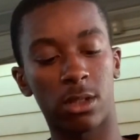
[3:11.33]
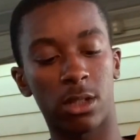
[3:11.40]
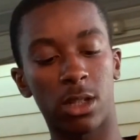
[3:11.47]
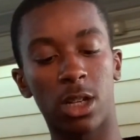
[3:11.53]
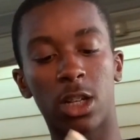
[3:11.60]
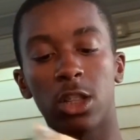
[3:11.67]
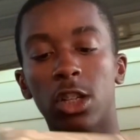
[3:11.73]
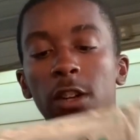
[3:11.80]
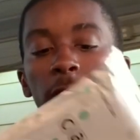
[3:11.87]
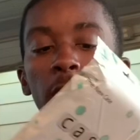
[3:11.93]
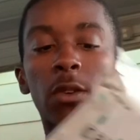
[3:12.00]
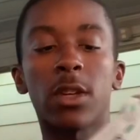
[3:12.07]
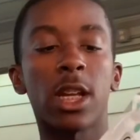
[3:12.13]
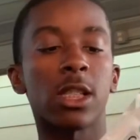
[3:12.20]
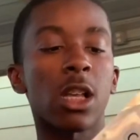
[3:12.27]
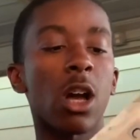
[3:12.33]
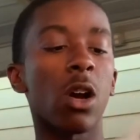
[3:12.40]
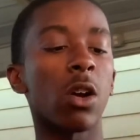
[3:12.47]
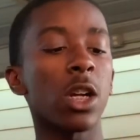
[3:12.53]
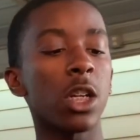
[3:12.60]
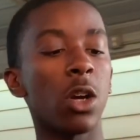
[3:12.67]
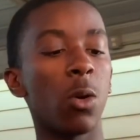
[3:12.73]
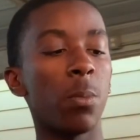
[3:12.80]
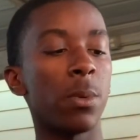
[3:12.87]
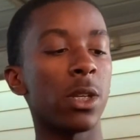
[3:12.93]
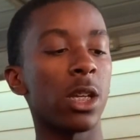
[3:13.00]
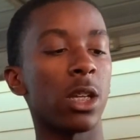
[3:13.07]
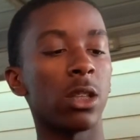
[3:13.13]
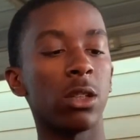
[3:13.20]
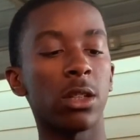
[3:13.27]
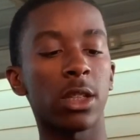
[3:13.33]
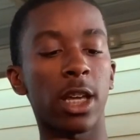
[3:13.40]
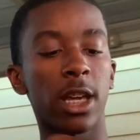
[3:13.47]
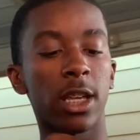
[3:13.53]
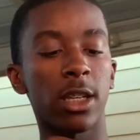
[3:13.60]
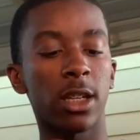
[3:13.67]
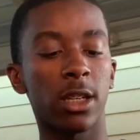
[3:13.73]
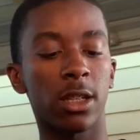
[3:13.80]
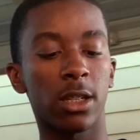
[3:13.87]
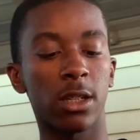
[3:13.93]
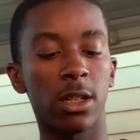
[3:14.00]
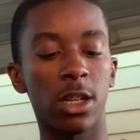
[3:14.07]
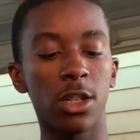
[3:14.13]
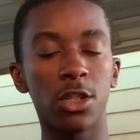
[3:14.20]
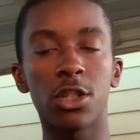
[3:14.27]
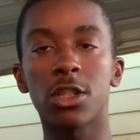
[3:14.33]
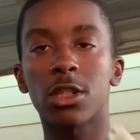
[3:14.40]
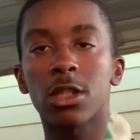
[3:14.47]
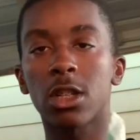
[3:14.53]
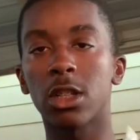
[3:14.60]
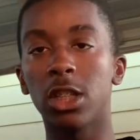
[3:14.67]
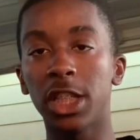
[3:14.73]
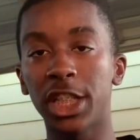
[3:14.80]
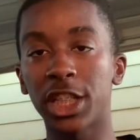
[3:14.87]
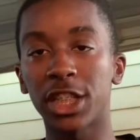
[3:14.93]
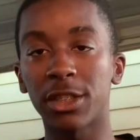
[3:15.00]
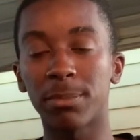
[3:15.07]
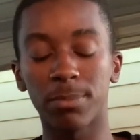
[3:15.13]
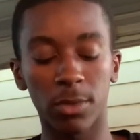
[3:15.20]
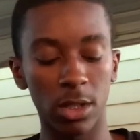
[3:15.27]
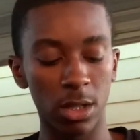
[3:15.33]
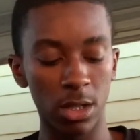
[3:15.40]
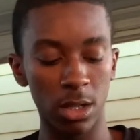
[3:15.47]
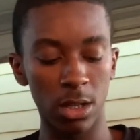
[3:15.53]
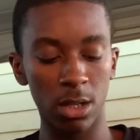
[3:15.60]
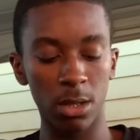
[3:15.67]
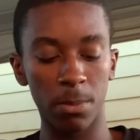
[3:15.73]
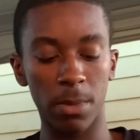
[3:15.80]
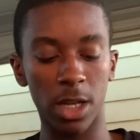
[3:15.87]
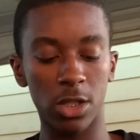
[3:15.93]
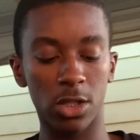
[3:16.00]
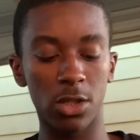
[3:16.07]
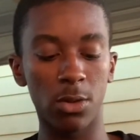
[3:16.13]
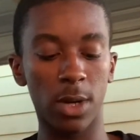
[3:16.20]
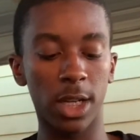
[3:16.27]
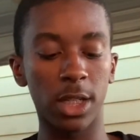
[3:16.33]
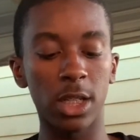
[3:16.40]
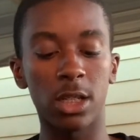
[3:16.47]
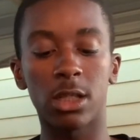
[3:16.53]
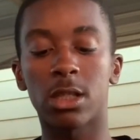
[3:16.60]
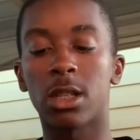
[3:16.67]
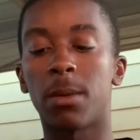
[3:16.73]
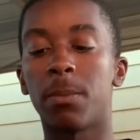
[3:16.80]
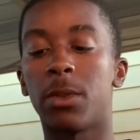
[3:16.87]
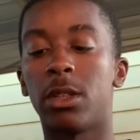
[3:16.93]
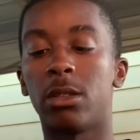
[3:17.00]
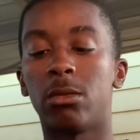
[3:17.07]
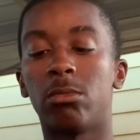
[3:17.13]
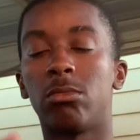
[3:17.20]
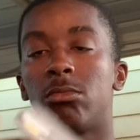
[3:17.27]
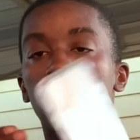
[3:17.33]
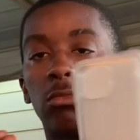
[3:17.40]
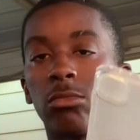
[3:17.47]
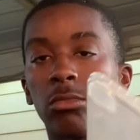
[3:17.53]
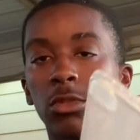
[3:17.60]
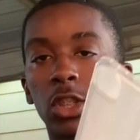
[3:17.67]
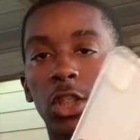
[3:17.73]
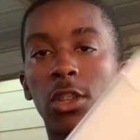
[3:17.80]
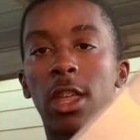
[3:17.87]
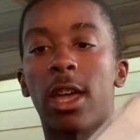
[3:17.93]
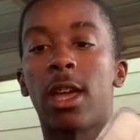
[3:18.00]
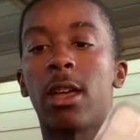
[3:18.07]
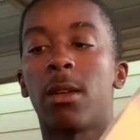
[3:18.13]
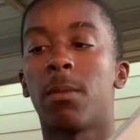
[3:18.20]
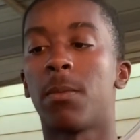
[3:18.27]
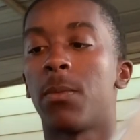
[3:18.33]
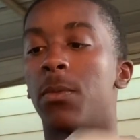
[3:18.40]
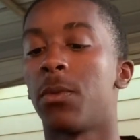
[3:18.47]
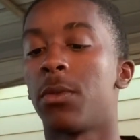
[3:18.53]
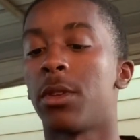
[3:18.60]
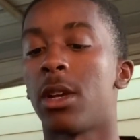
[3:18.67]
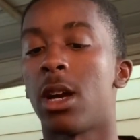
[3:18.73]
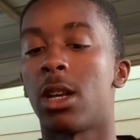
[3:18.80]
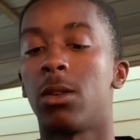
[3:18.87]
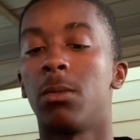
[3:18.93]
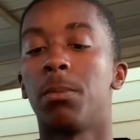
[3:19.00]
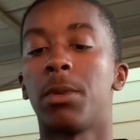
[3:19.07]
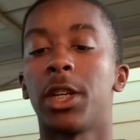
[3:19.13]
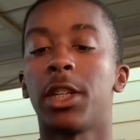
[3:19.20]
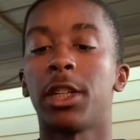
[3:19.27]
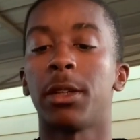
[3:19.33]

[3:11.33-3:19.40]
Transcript: a clear phone case. I already opened it and looked at it. It's just clear. I just knew I needed something so that I don't like it.